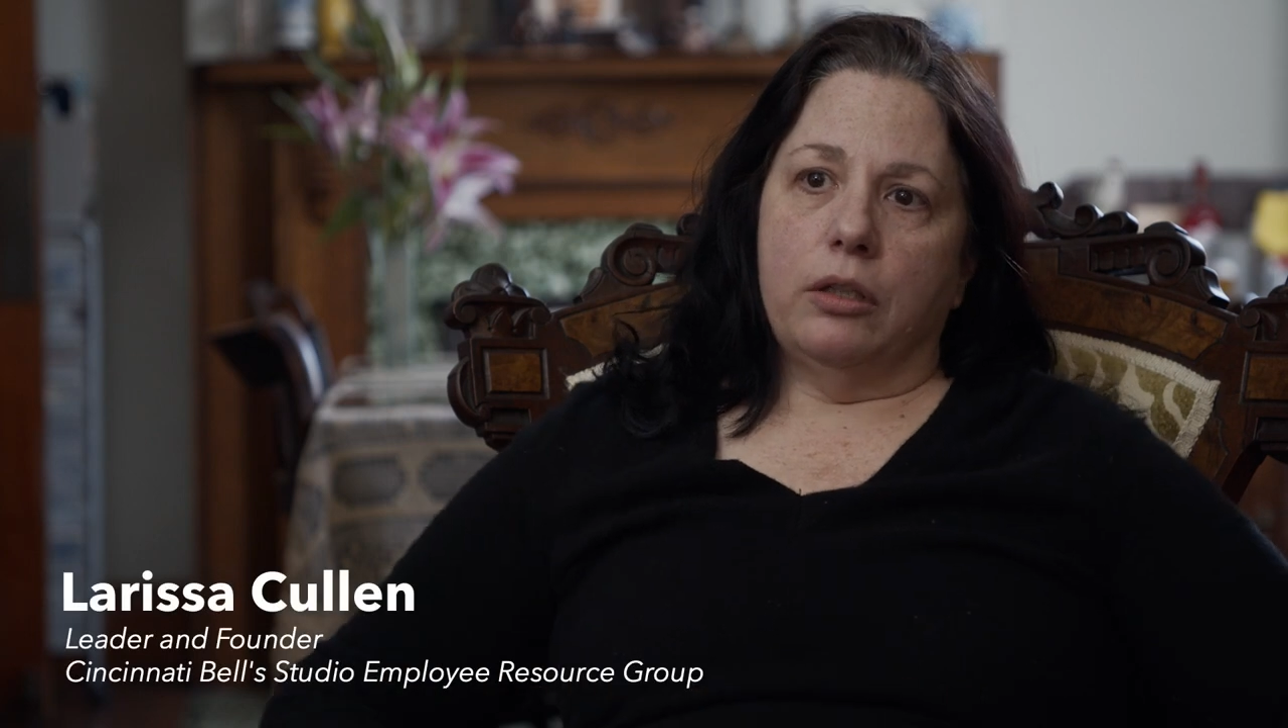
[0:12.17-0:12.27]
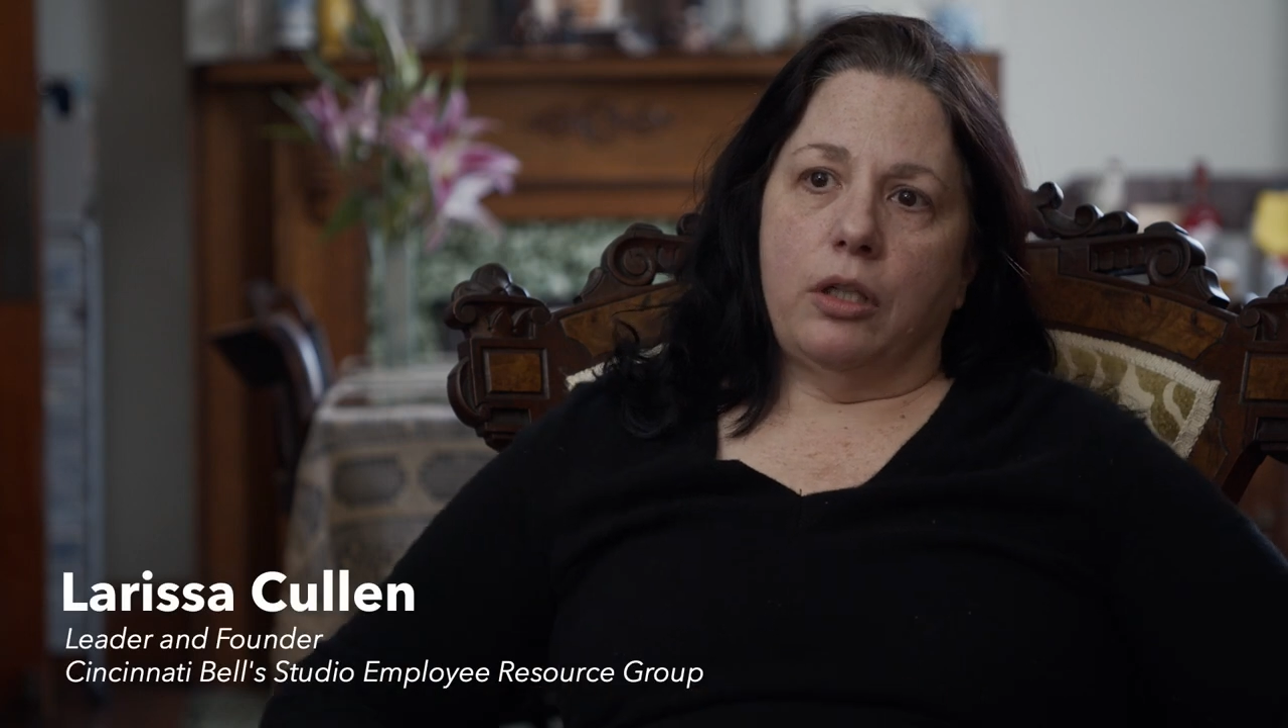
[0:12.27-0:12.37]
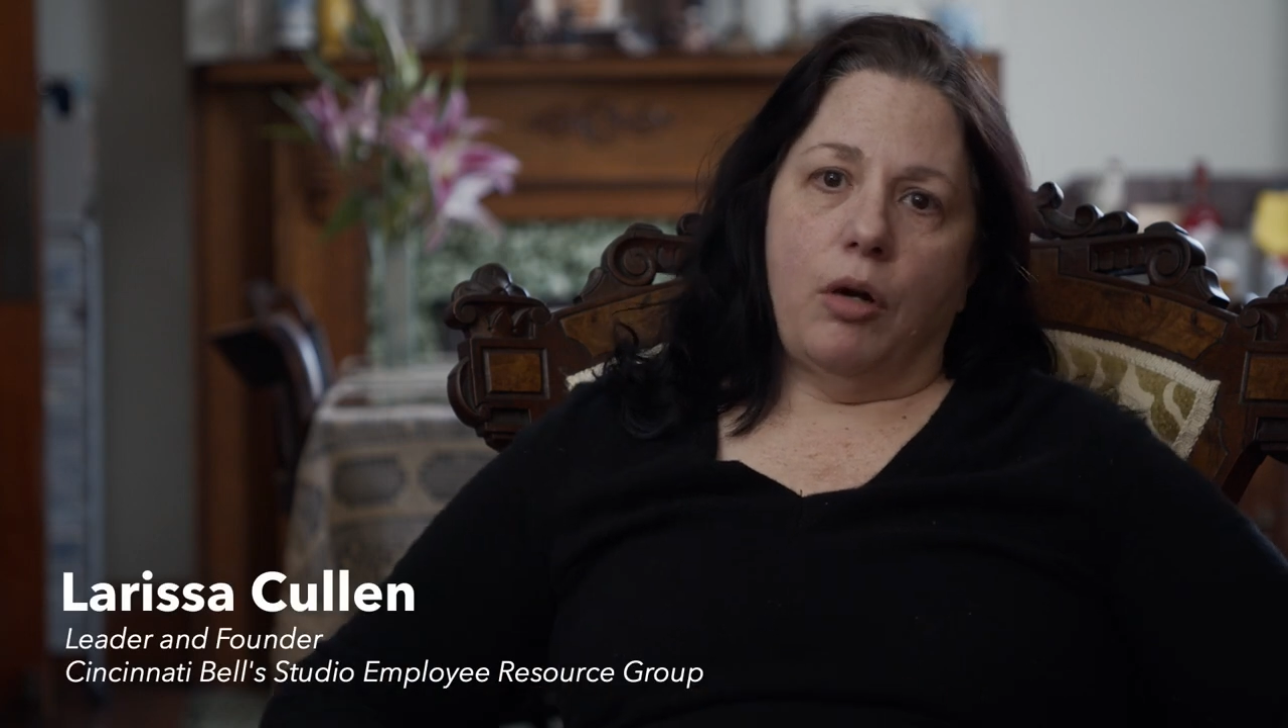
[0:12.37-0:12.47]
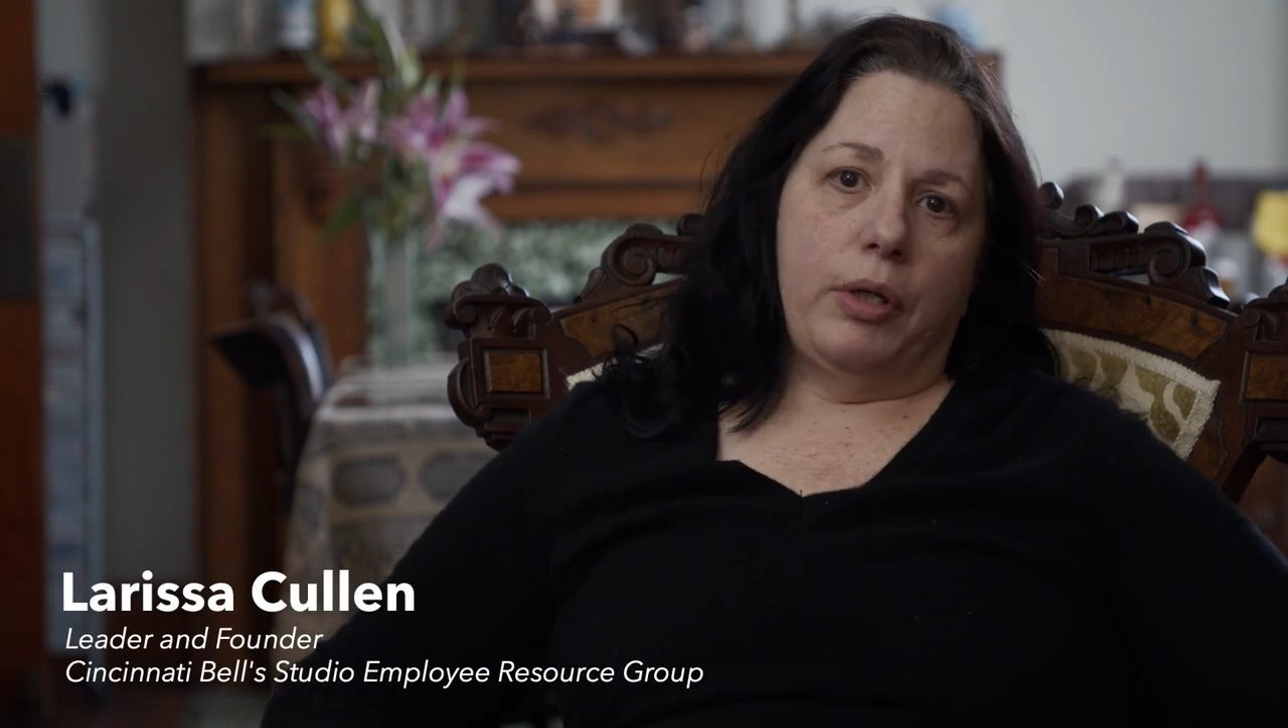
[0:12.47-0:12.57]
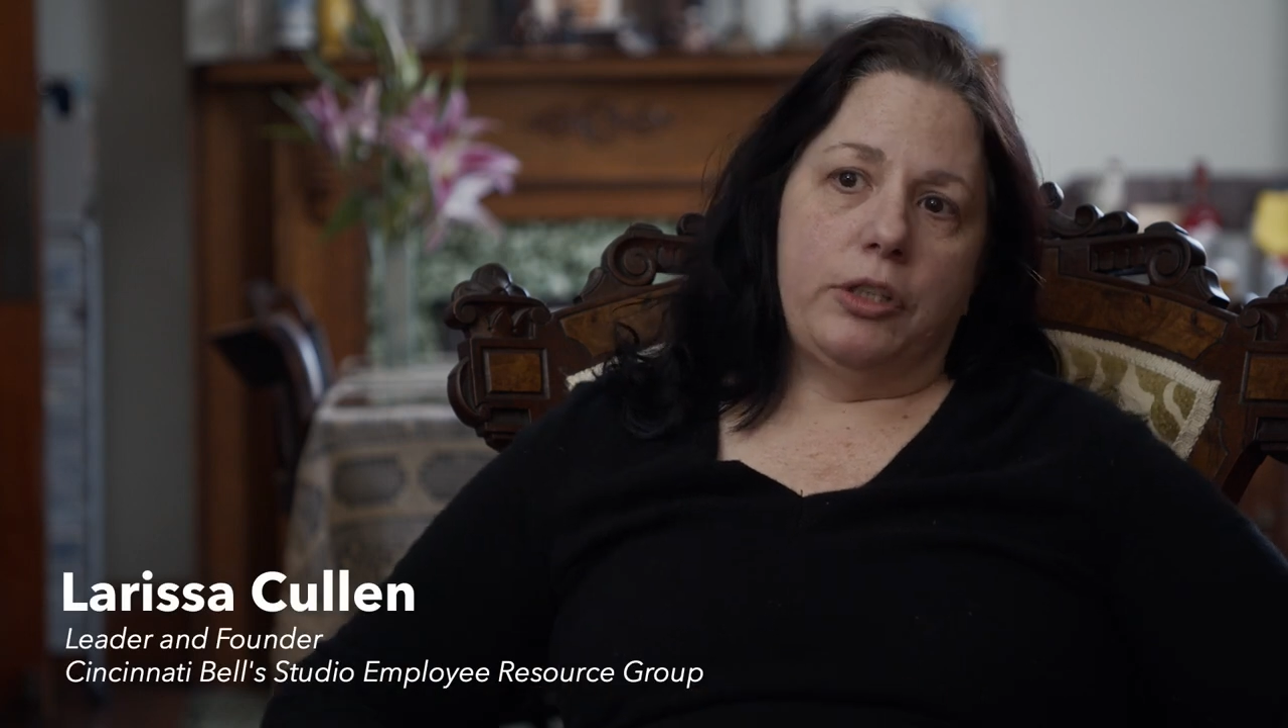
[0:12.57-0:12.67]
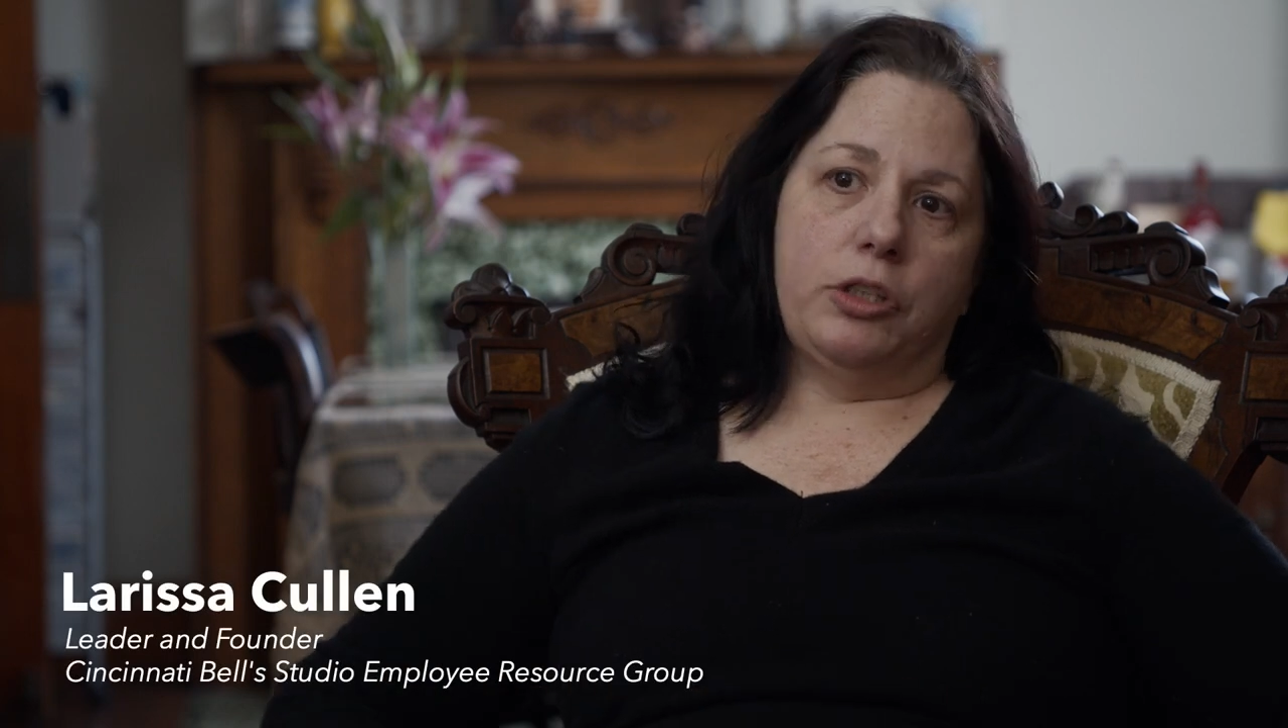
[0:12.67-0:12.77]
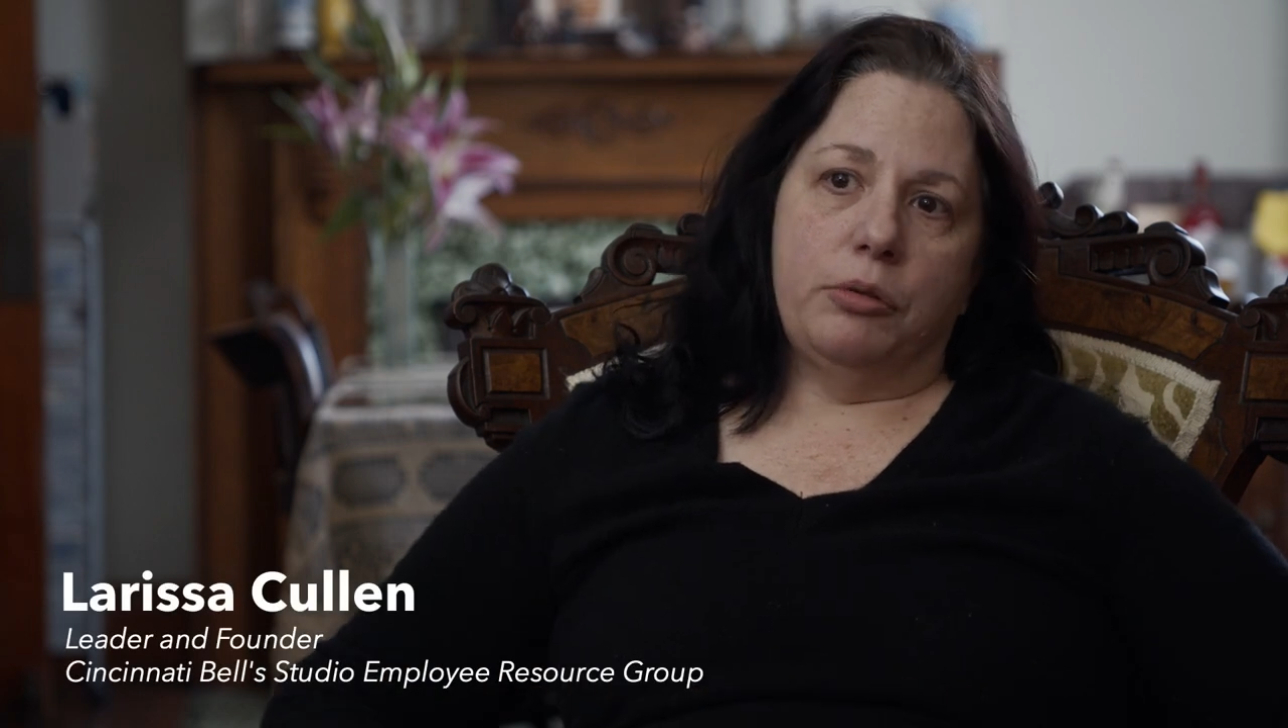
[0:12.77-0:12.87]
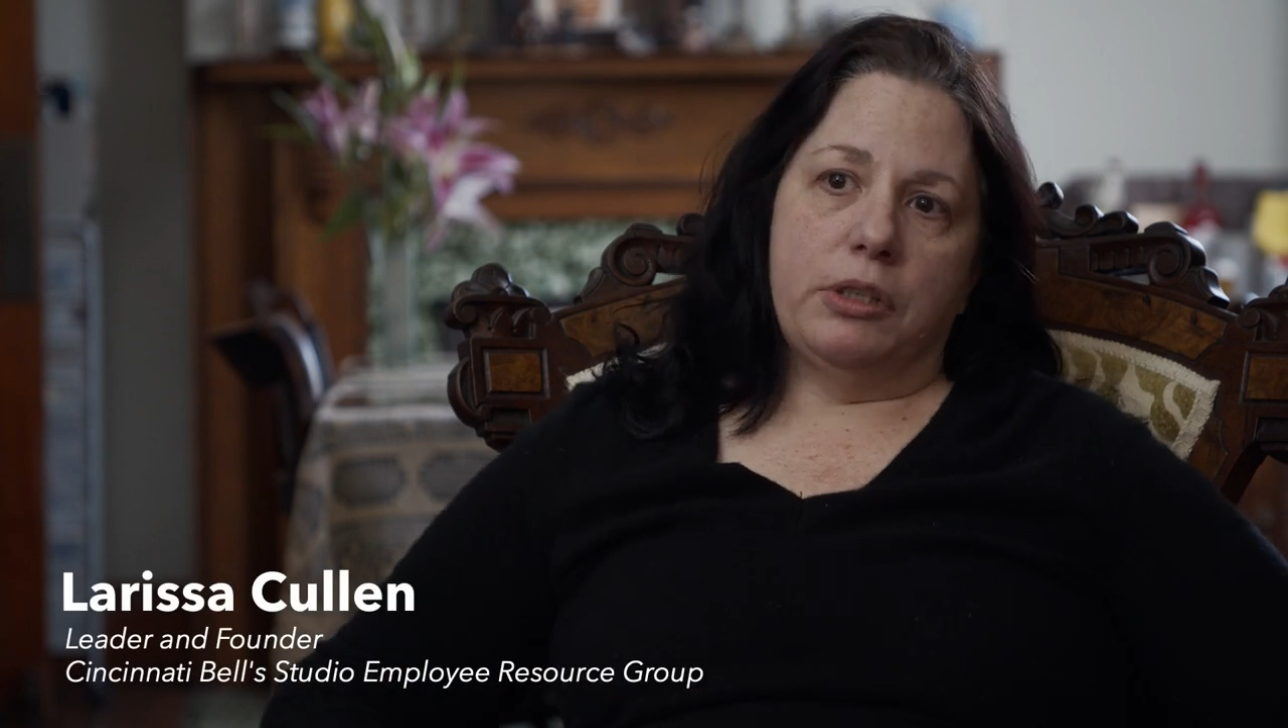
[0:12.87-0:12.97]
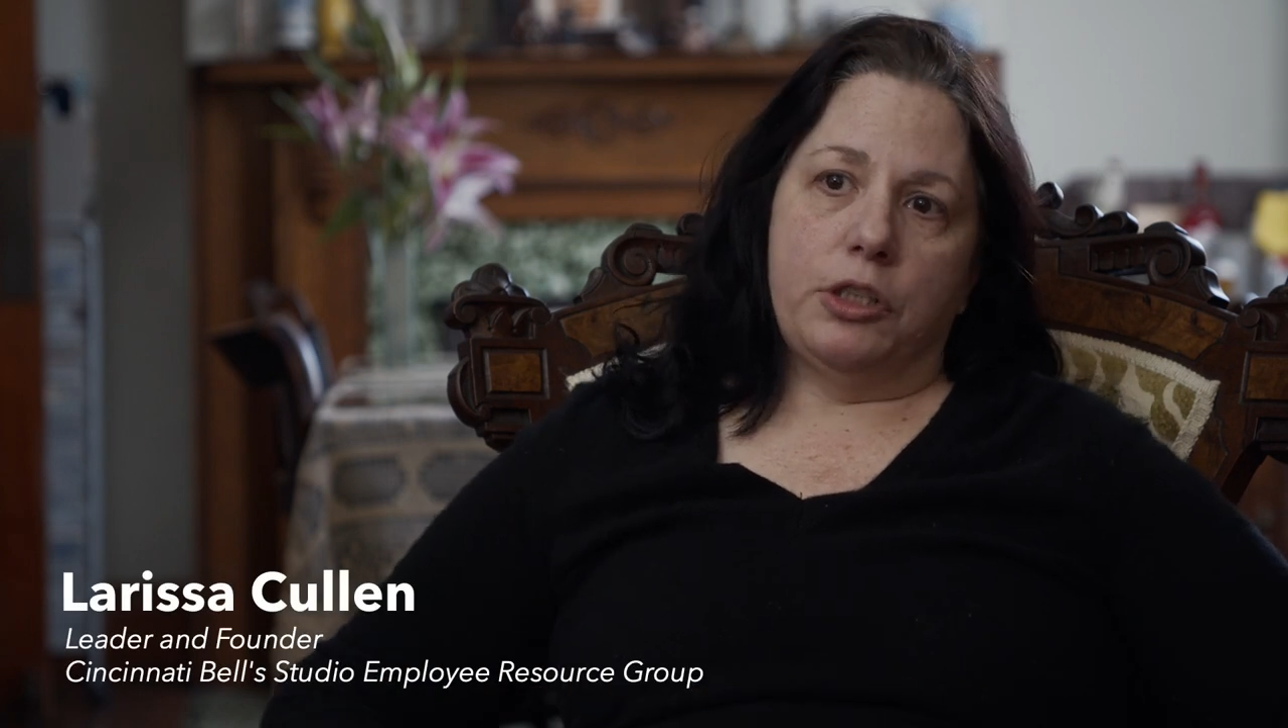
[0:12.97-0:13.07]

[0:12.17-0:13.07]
going to as